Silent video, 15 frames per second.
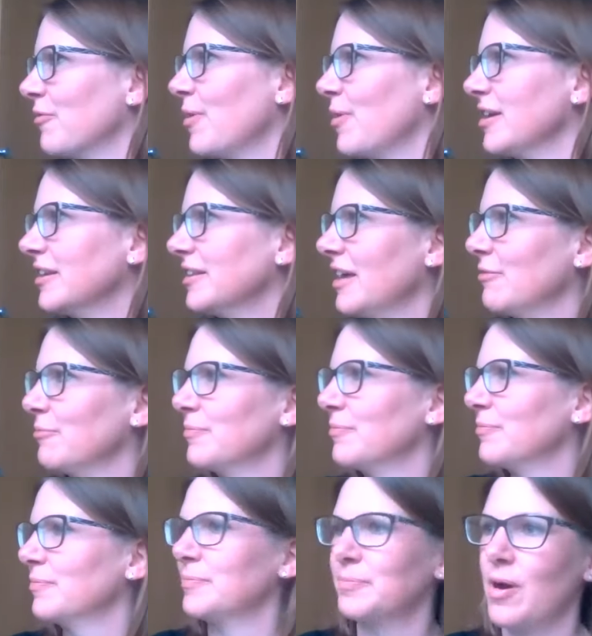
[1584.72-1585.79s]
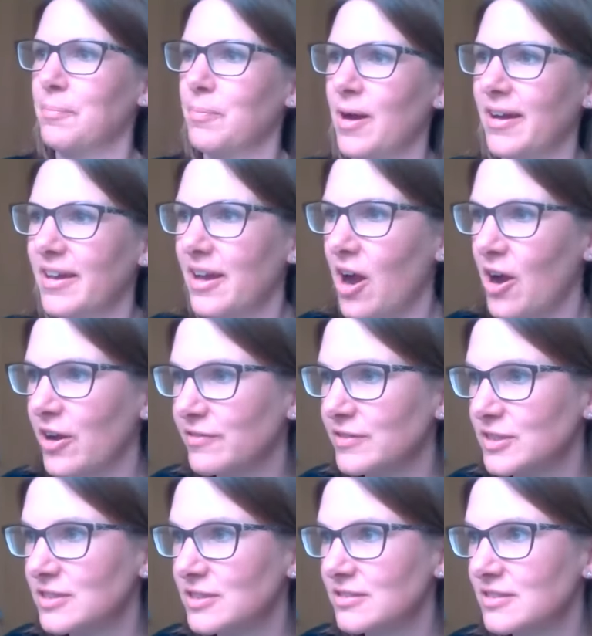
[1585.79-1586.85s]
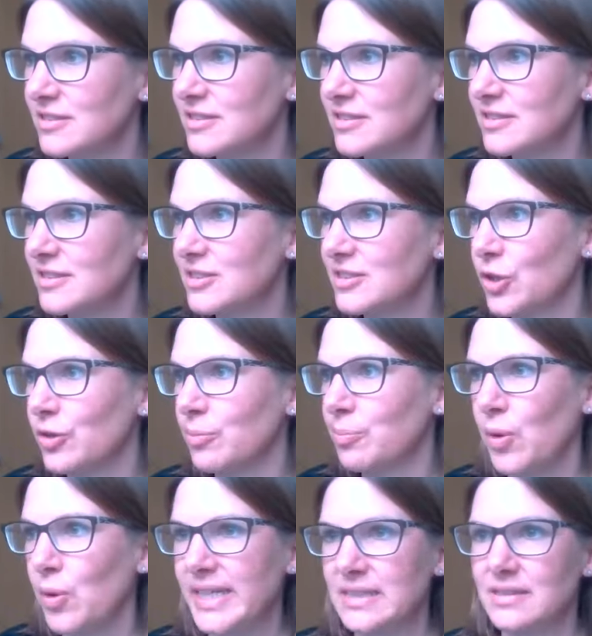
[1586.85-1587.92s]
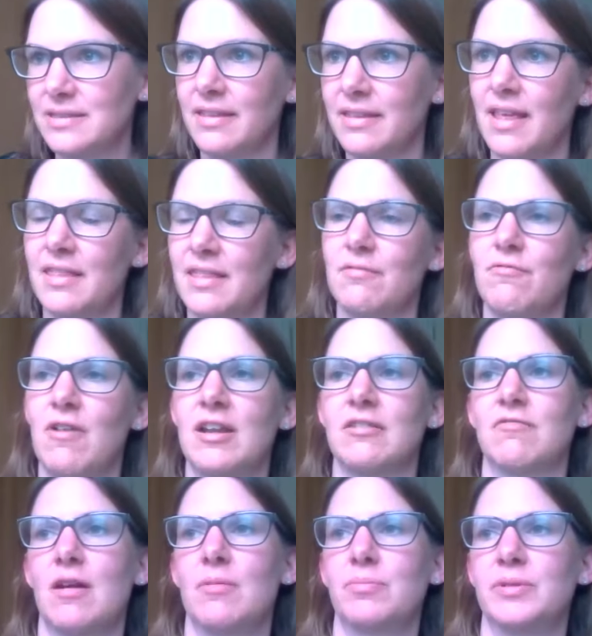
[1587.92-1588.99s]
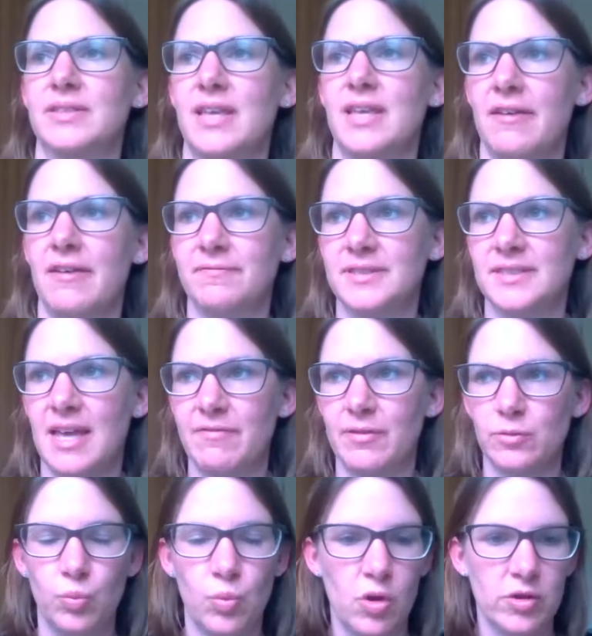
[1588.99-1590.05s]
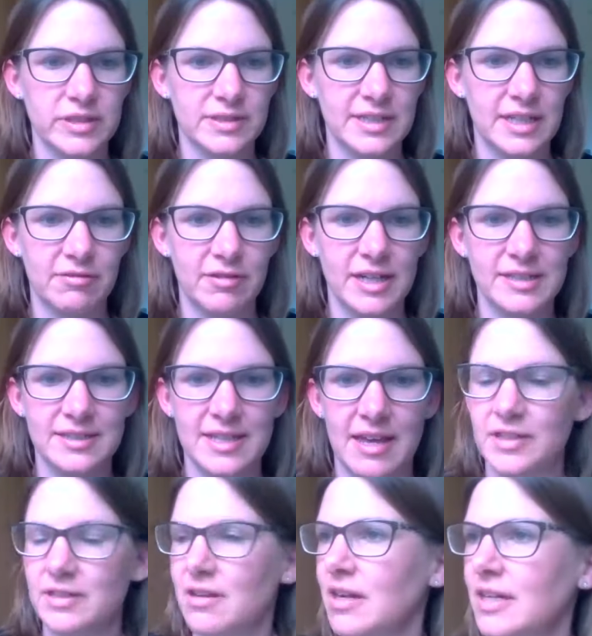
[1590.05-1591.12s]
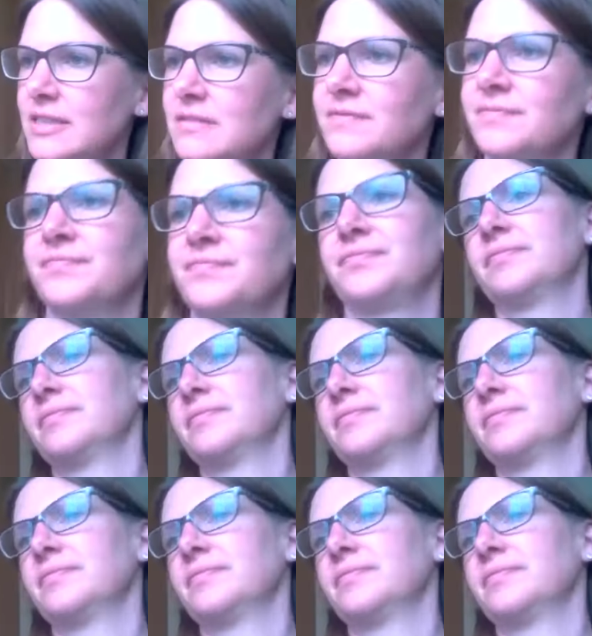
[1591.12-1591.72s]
that one, that one by over two points, and then the runner up was F71079.